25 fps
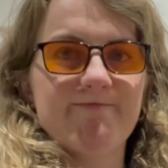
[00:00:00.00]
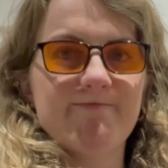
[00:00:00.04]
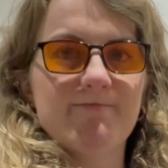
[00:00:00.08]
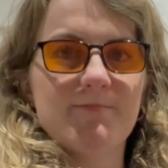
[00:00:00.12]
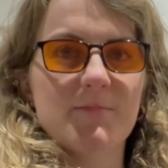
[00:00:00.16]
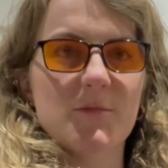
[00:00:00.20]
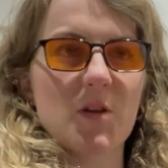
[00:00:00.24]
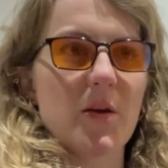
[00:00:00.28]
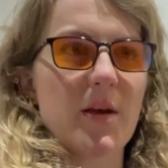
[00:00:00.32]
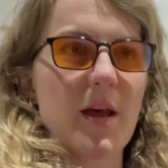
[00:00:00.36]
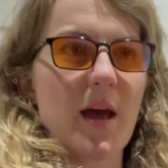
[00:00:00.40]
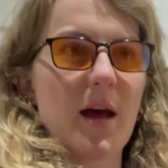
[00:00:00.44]

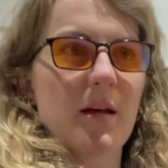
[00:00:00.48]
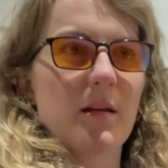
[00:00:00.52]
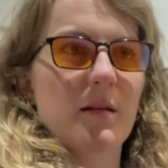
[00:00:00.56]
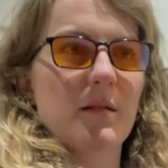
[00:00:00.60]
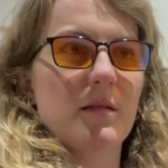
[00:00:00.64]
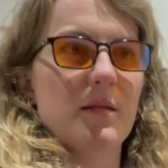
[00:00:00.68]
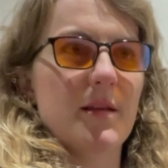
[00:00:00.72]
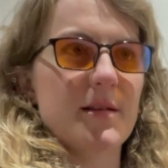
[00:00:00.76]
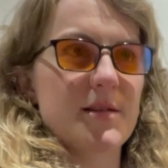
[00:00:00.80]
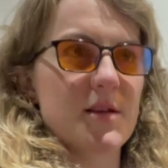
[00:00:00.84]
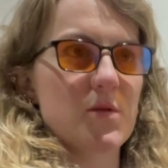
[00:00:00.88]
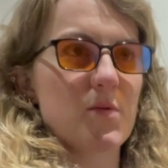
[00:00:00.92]
So yeah,
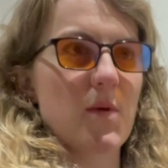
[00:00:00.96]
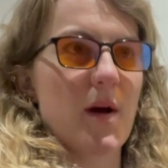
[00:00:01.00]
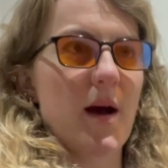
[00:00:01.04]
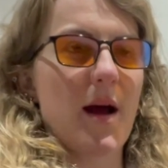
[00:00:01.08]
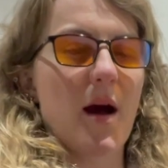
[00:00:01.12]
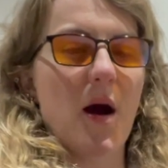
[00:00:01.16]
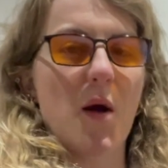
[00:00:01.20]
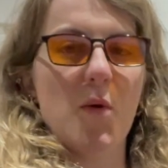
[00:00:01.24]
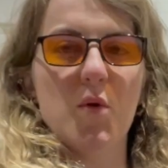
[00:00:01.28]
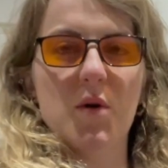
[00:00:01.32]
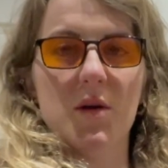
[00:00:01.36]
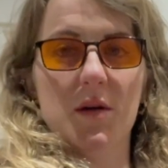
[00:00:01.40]
this is why
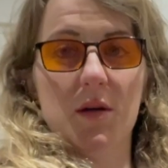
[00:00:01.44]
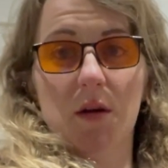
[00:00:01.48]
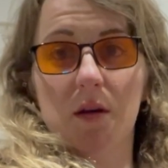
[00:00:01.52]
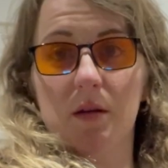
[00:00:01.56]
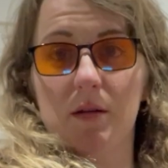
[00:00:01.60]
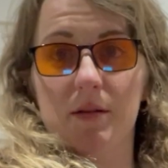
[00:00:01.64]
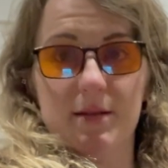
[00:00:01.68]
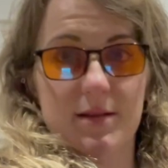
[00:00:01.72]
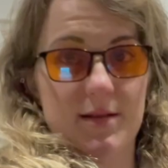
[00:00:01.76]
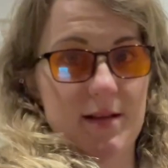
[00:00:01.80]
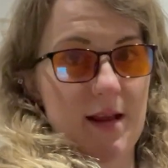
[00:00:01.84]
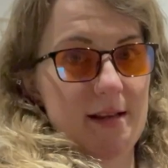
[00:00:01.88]
I
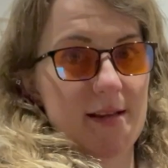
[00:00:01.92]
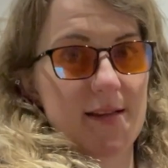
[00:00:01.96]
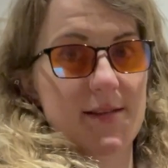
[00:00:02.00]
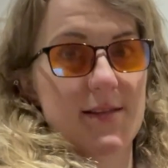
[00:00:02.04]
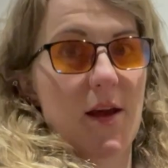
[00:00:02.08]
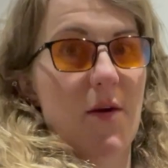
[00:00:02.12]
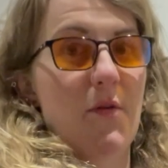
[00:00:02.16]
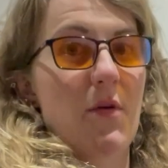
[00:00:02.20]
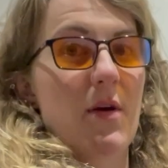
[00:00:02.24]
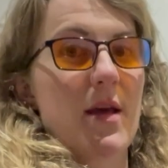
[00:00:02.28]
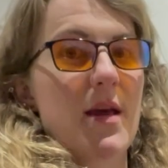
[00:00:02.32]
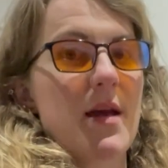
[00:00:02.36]
wouldn't
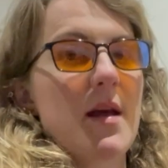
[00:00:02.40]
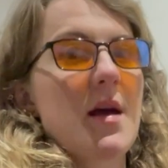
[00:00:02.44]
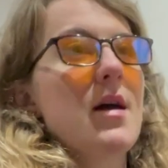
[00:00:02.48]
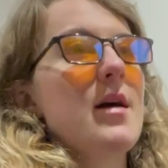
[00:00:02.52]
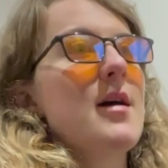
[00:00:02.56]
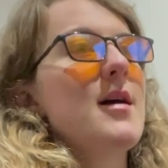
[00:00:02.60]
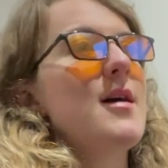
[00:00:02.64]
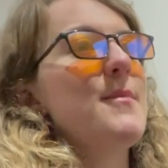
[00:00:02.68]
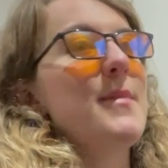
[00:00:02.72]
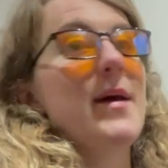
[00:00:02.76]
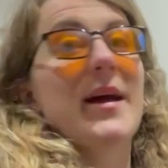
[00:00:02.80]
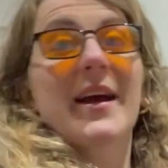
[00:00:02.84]
necessarily
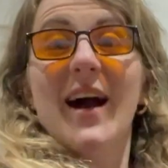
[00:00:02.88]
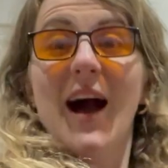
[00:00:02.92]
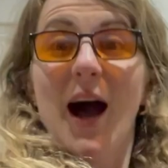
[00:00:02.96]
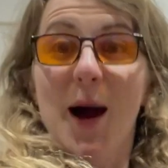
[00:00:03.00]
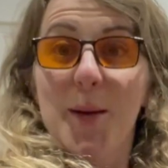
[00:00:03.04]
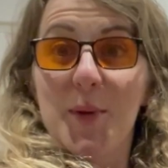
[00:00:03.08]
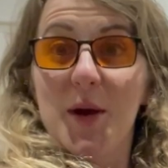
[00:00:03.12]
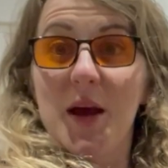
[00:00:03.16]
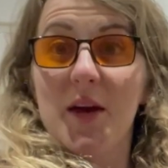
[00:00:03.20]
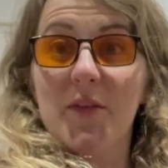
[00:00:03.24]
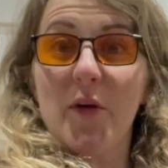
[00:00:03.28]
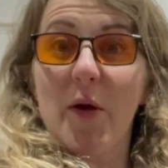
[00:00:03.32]
make a
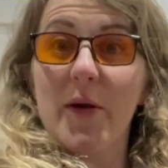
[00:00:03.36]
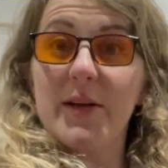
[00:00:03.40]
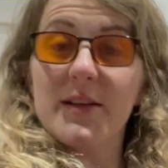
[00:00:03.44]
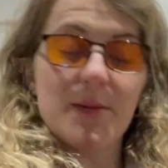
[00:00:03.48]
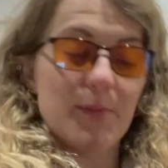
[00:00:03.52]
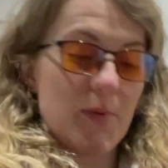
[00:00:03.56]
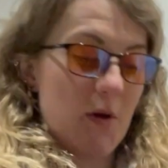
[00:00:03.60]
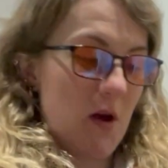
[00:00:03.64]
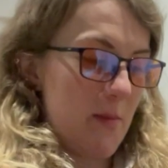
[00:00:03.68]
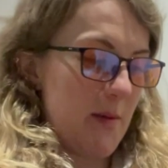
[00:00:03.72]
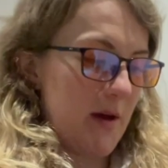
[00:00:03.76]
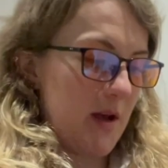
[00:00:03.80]
habit of going to
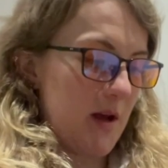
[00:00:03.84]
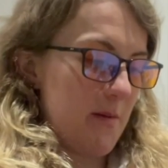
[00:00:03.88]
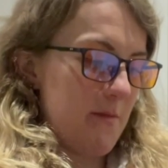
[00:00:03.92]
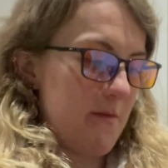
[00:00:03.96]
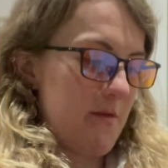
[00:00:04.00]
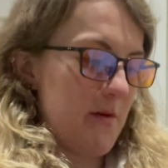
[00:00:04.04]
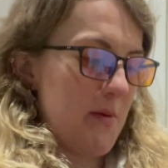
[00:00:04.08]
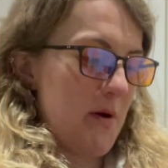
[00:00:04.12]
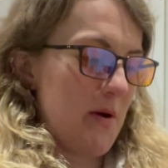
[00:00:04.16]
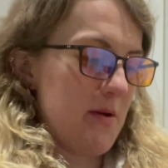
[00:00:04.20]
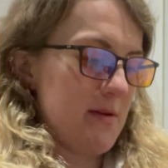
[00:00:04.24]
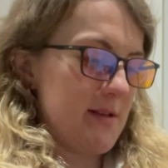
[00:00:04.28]
Birmingham for
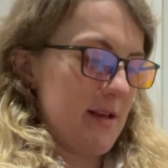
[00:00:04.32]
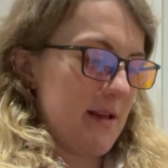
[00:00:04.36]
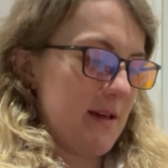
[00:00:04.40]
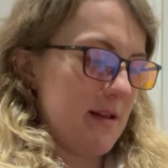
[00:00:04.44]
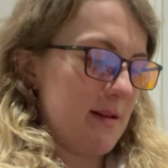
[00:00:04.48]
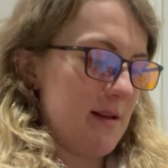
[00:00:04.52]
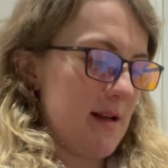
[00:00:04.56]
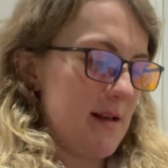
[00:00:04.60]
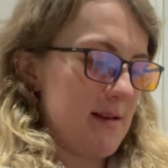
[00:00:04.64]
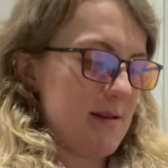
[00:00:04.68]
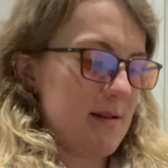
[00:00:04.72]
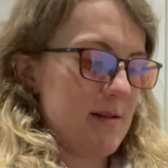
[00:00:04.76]
posing
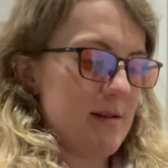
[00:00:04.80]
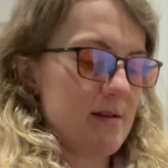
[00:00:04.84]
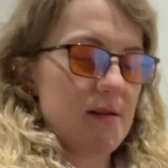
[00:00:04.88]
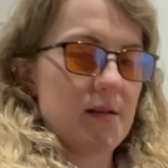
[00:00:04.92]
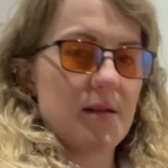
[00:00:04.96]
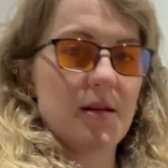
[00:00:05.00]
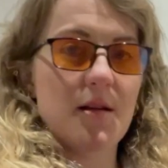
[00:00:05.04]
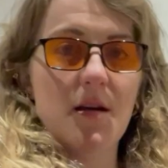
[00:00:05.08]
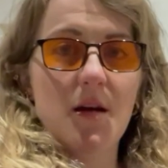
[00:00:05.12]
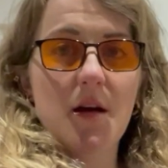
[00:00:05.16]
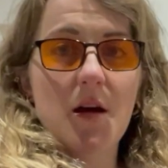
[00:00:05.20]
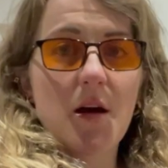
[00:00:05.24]
lessons,
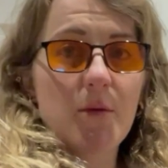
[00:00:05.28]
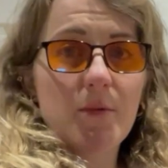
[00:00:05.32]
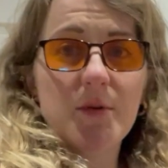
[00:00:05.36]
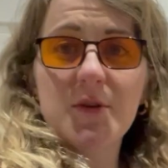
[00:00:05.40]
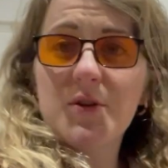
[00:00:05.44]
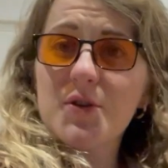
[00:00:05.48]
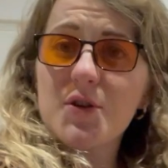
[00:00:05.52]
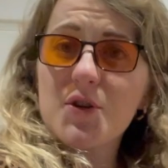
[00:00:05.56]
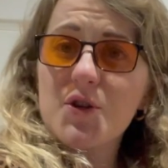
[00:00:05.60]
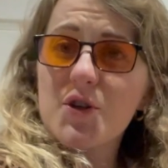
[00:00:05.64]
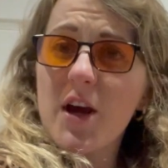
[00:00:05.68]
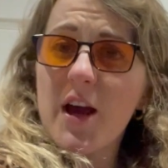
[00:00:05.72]
which
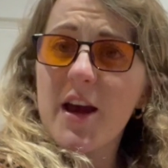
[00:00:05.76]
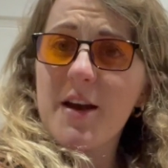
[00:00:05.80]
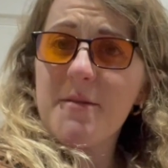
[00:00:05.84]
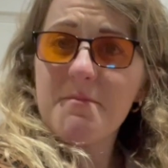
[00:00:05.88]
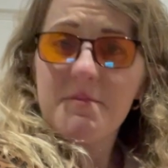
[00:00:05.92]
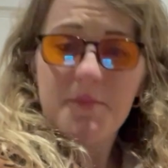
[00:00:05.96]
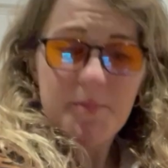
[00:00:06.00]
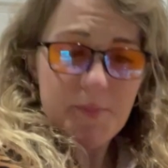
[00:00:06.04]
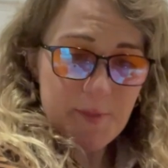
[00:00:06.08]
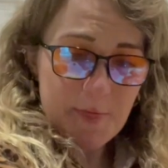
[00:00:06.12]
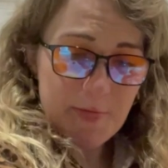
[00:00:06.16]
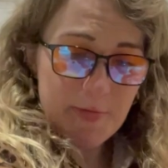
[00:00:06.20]
is a shame,
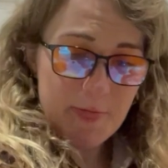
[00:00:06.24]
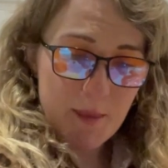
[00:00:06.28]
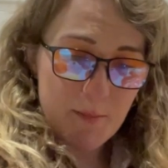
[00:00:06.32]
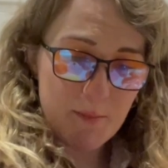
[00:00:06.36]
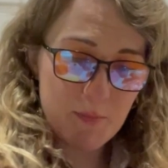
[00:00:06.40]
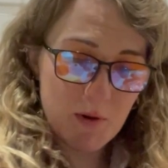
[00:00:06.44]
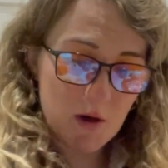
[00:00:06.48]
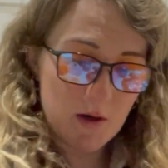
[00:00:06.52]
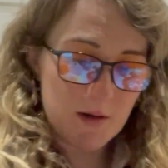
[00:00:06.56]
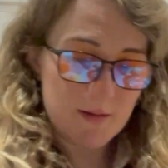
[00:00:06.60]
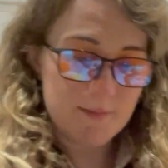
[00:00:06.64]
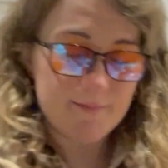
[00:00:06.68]

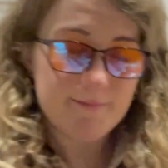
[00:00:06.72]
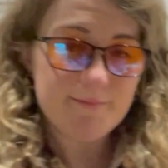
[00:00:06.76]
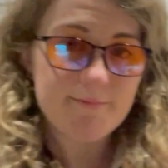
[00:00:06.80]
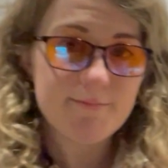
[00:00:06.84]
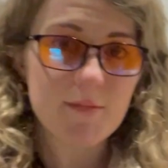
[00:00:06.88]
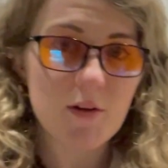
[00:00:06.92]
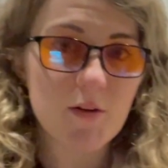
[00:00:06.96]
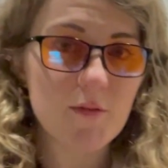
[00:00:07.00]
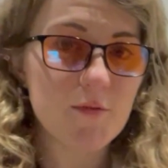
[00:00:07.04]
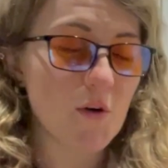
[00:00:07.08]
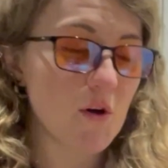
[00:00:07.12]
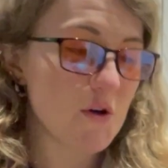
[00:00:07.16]
but
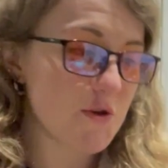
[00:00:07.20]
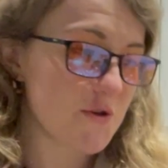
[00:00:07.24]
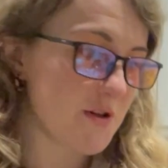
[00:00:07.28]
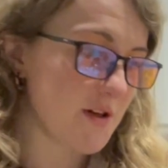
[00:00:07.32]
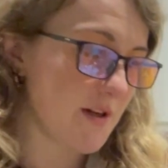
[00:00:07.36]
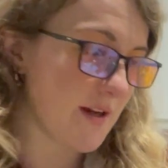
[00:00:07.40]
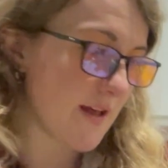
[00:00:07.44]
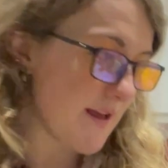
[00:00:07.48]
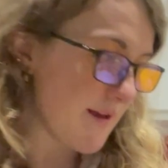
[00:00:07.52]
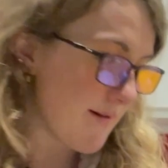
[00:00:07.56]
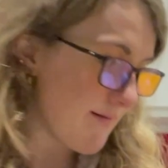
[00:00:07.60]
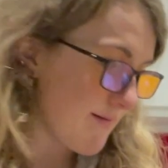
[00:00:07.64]

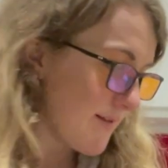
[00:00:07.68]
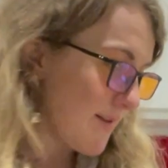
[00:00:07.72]
unfortunately,